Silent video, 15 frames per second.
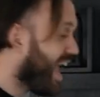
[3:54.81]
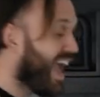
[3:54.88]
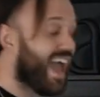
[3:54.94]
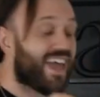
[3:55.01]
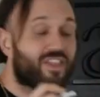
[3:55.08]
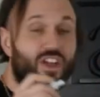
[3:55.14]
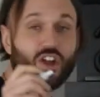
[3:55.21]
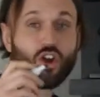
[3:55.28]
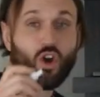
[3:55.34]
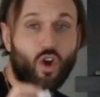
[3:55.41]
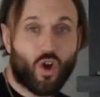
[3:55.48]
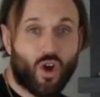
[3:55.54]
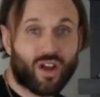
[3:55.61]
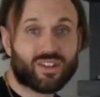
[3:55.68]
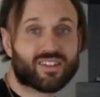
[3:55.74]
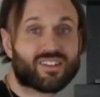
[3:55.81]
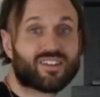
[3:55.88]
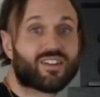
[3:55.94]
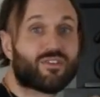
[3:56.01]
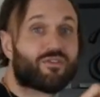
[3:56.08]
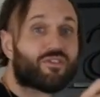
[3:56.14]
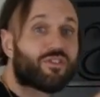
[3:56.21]
And the
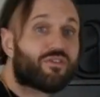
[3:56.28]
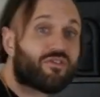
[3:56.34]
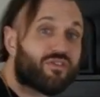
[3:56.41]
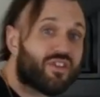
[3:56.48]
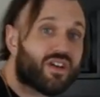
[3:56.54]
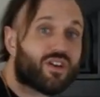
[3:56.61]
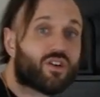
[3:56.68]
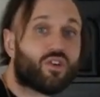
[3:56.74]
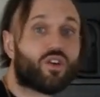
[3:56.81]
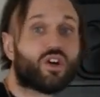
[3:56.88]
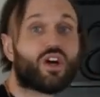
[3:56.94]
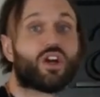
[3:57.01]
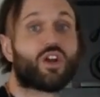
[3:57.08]
cost to fulfill